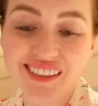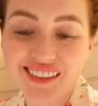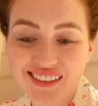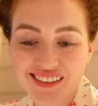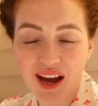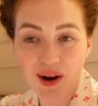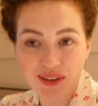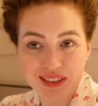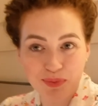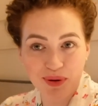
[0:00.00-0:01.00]
So
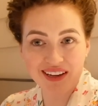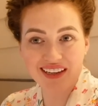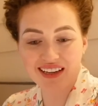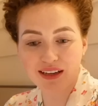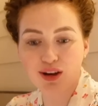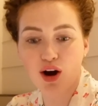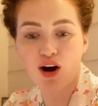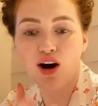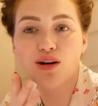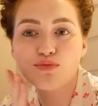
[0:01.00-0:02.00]
it's a pretty
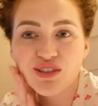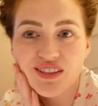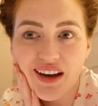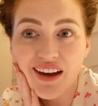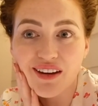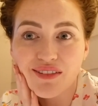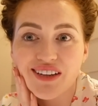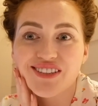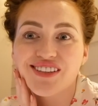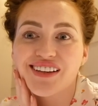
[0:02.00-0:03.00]
calm reserve,
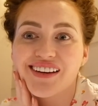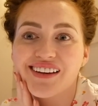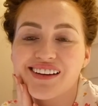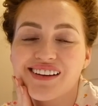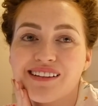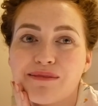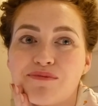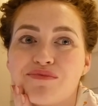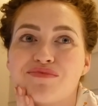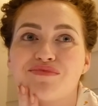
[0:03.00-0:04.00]
actually.
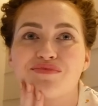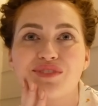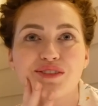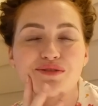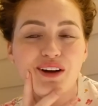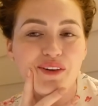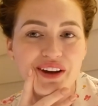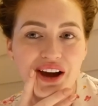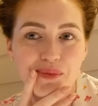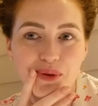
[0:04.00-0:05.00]
I'm very
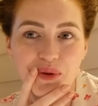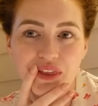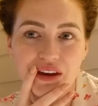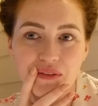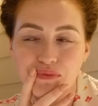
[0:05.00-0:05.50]
happy with it.